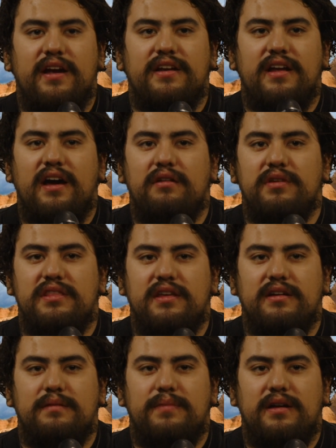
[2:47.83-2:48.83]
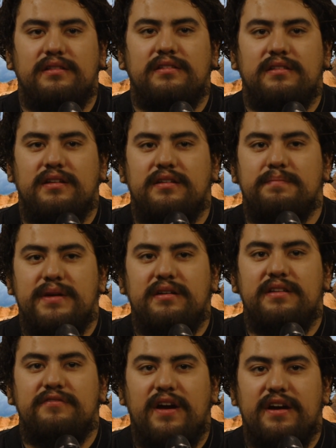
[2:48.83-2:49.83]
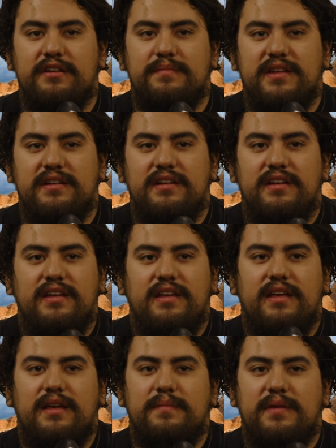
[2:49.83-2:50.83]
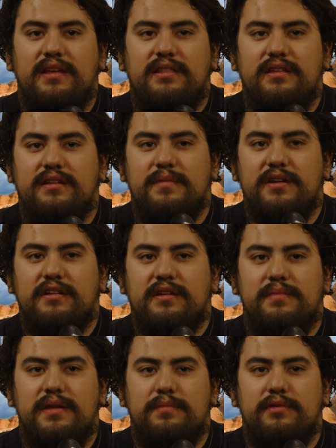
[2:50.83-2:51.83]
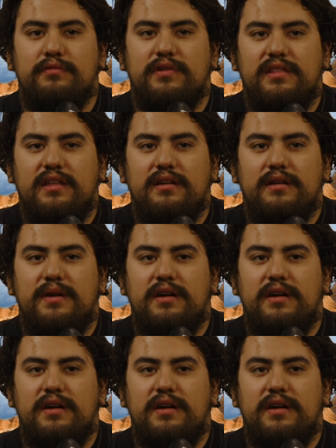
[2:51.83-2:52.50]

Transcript: how we think about the built environment. It made the American people rethink about